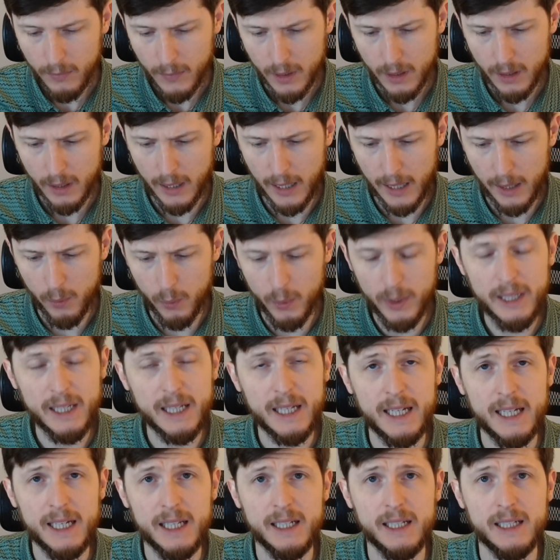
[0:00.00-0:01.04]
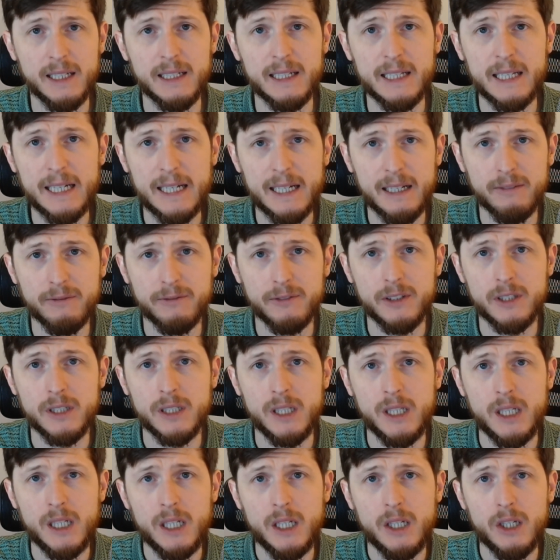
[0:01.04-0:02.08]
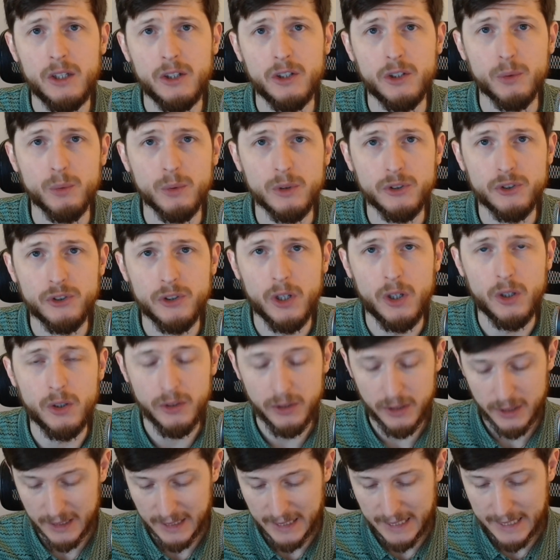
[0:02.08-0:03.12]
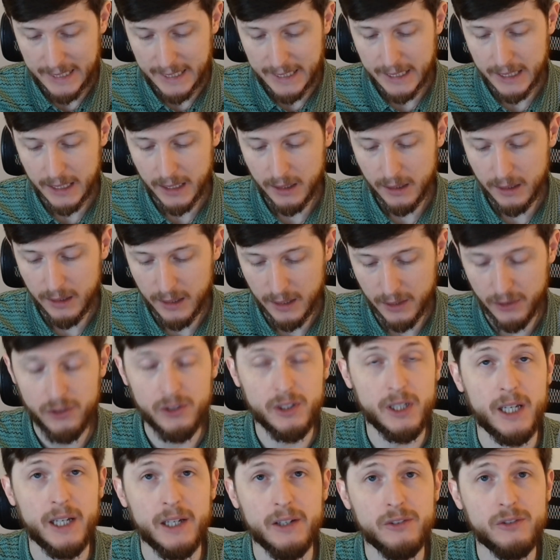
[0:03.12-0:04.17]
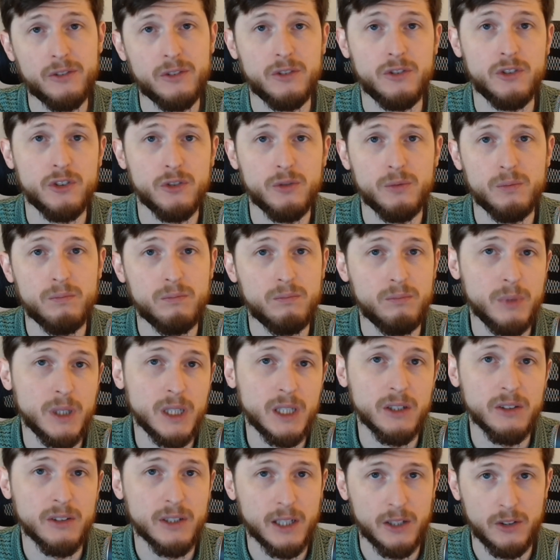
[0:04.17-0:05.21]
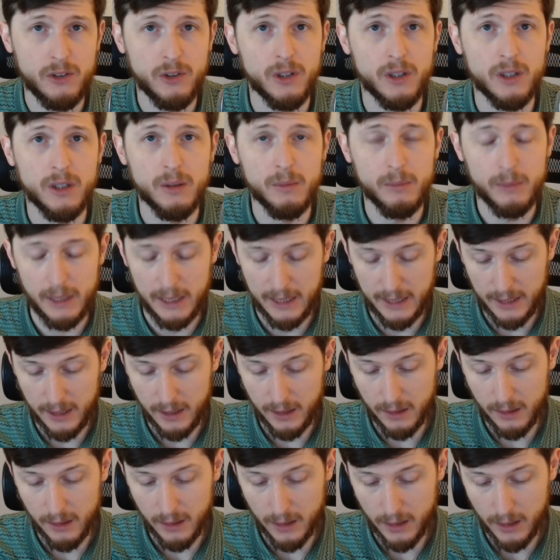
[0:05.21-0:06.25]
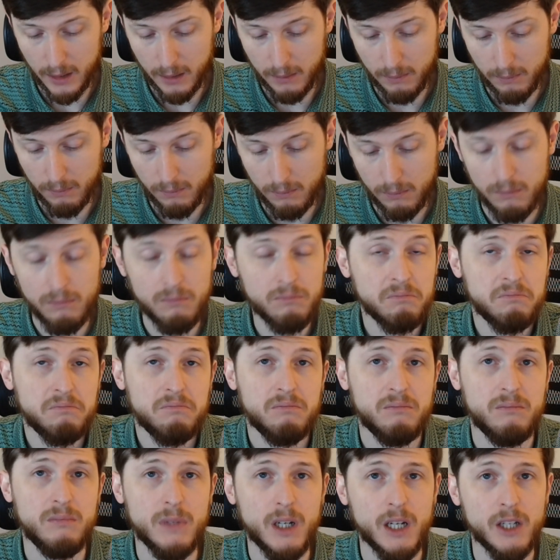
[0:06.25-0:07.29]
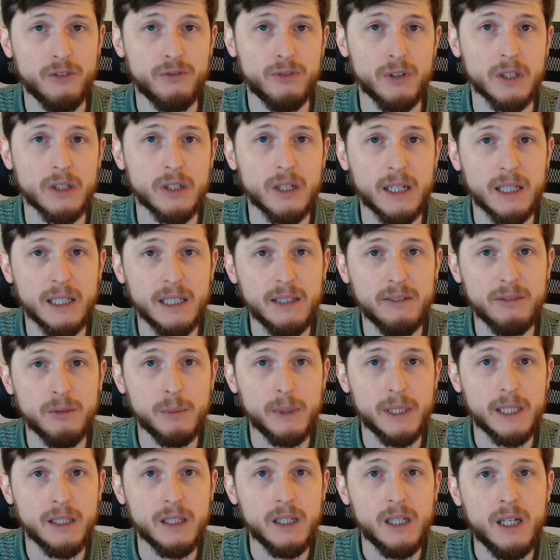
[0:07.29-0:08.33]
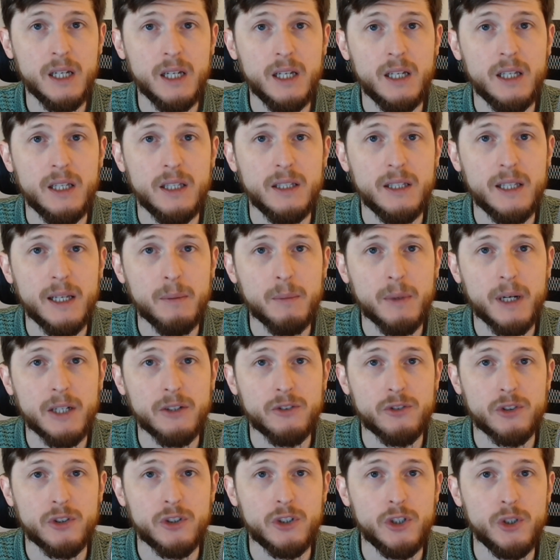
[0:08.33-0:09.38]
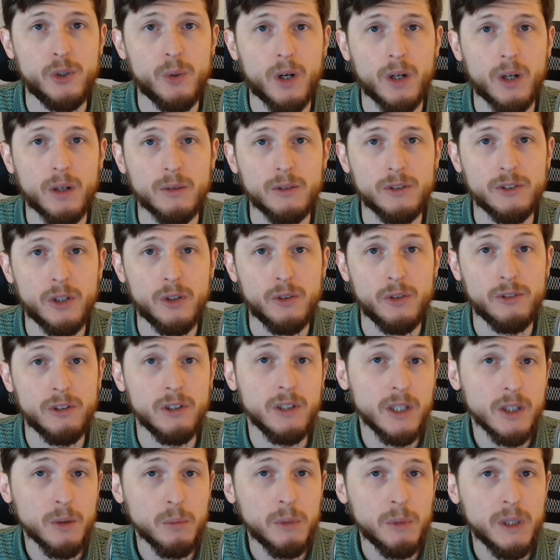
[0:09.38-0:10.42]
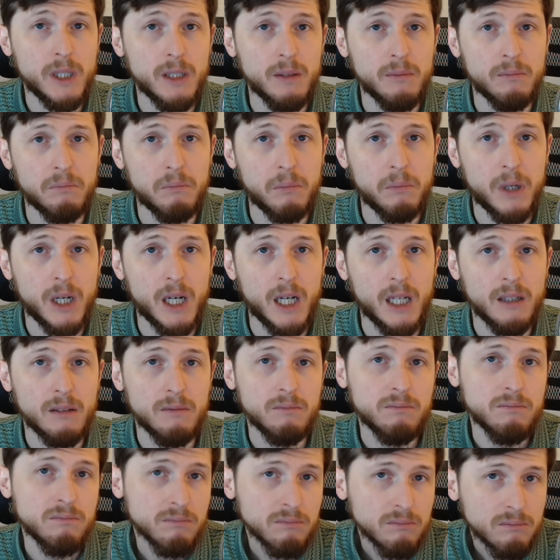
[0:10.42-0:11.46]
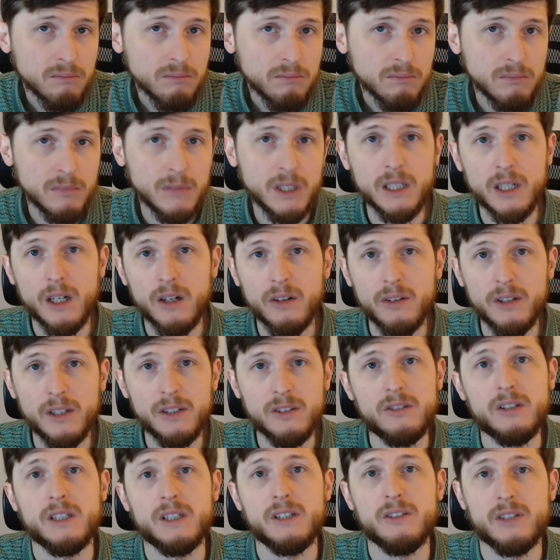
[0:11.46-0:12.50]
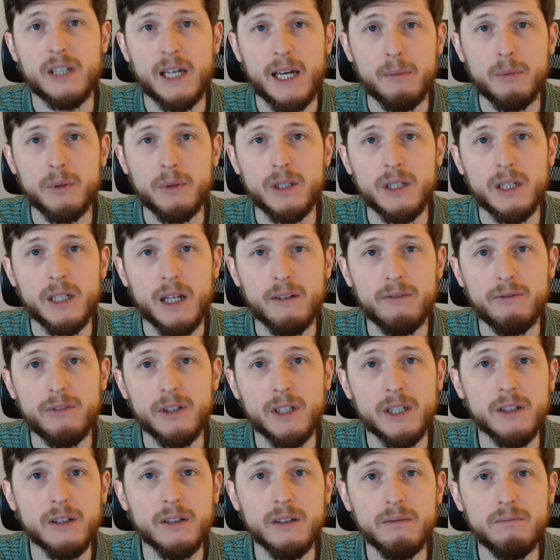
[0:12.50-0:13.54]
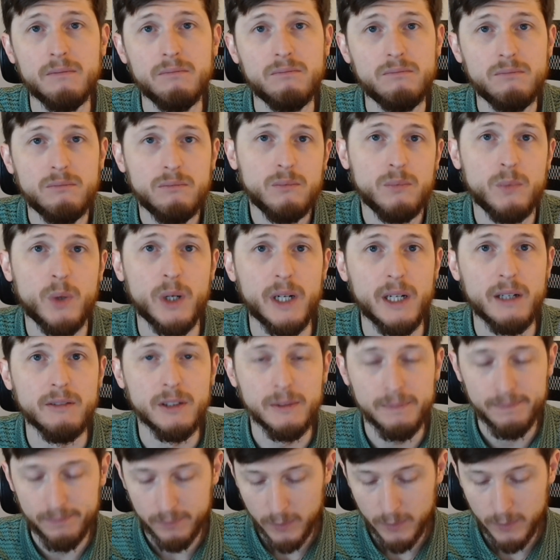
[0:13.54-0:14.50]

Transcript: I went ahead and left the results in this test just because I took them, and I just figured I'd leave them in. They might skew our results a little bit, but you know, these things happen, and I figured whatever.